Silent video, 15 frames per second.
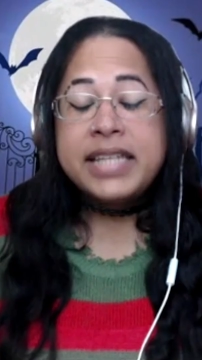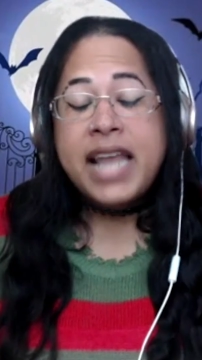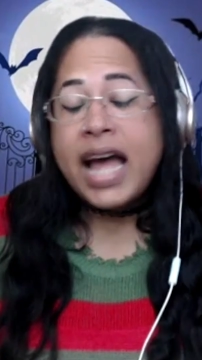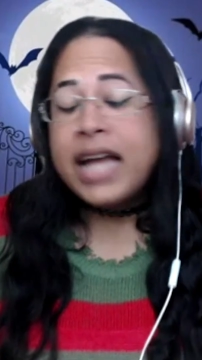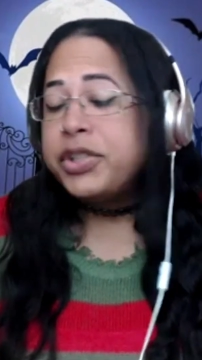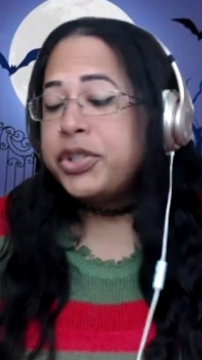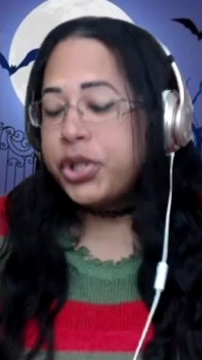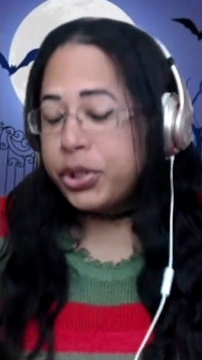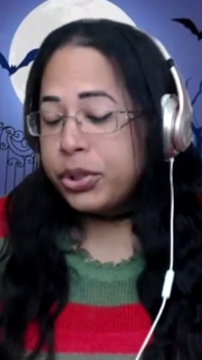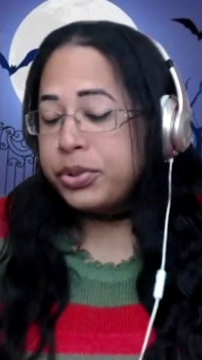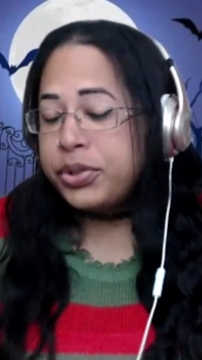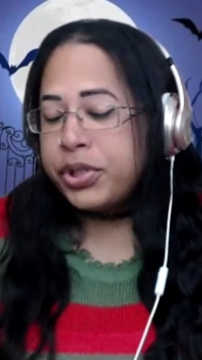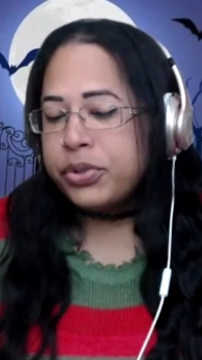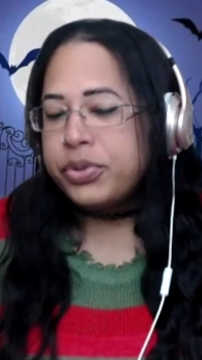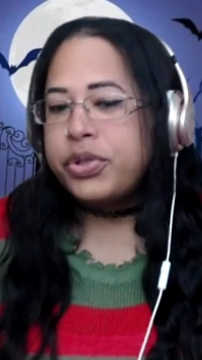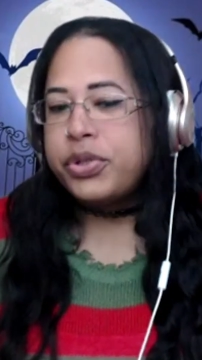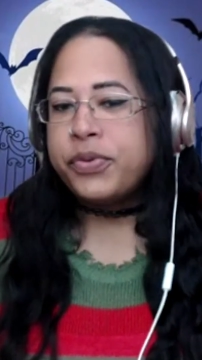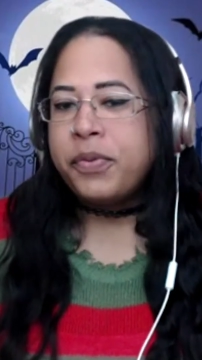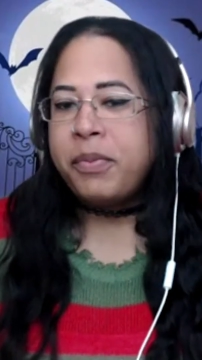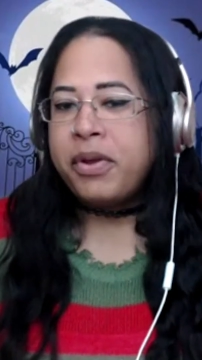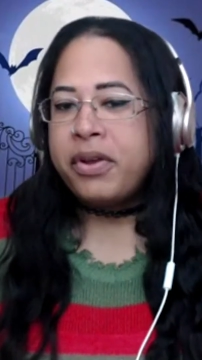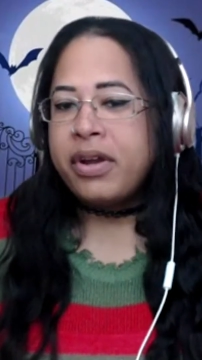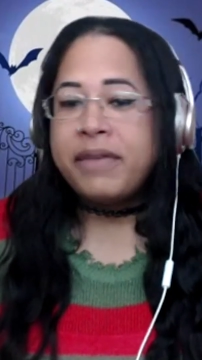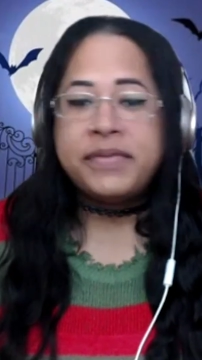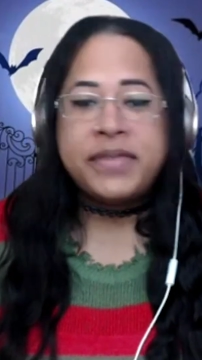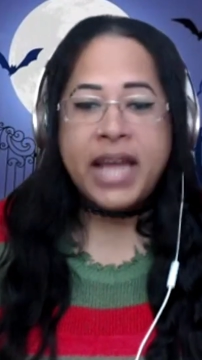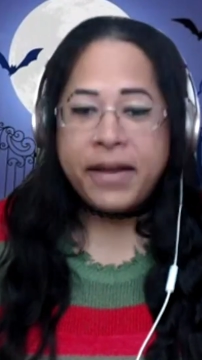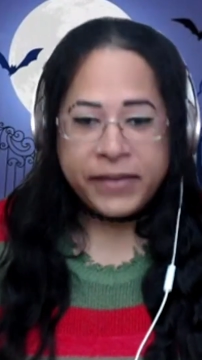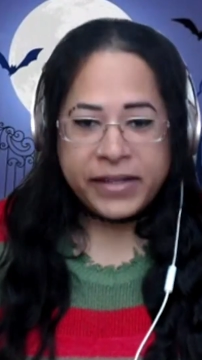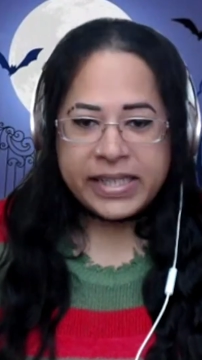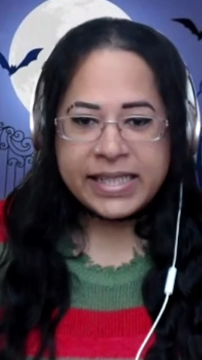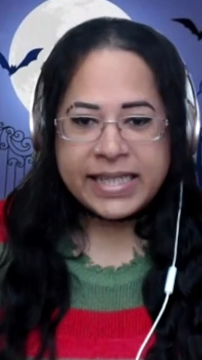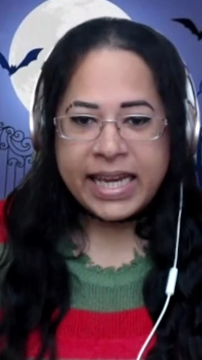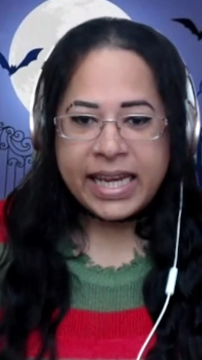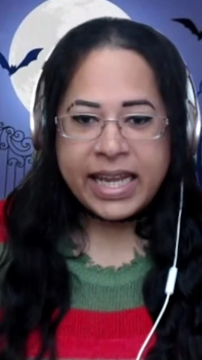Not too too familiar. I've definitely seen